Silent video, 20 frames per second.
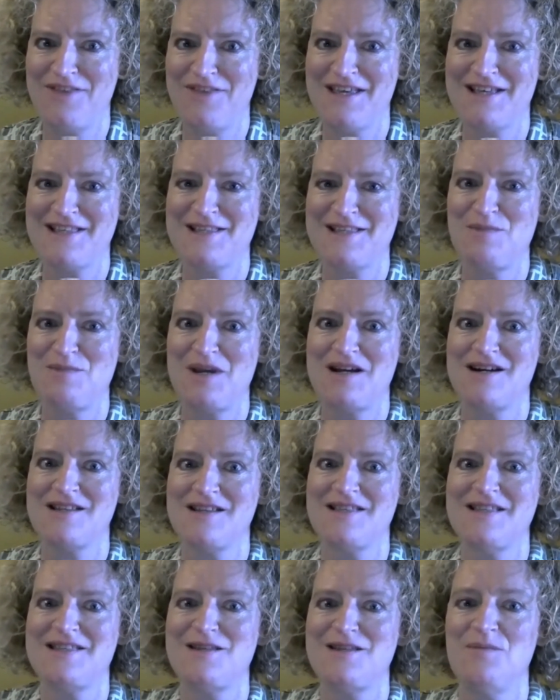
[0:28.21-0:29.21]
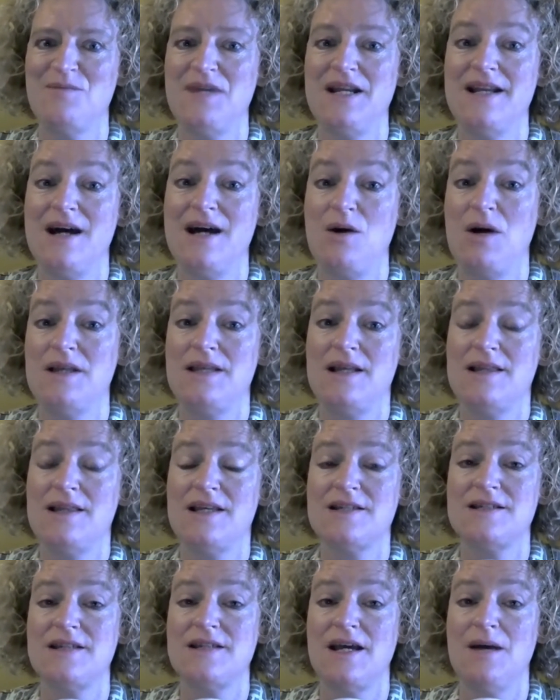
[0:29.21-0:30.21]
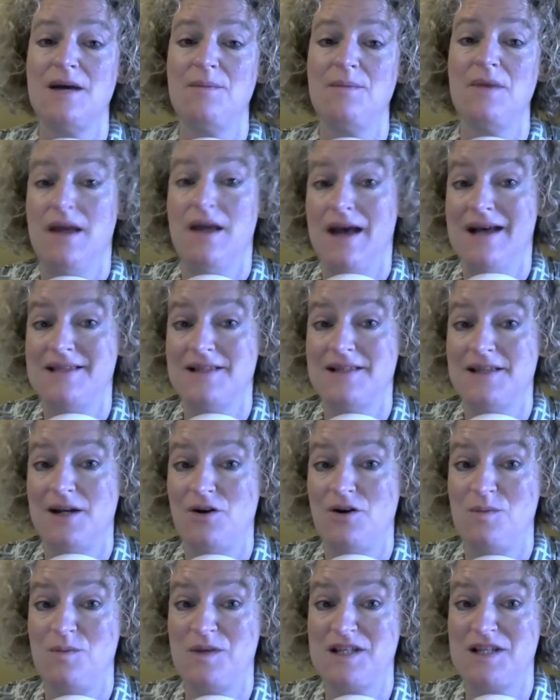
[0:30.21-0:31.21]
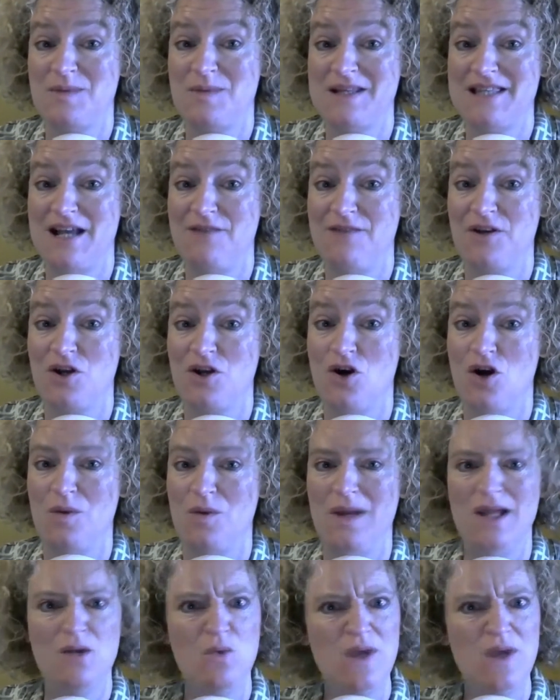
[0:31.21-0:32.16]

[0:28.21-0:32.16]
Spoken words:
this because it's something now I think that as a therapist myself in Galway,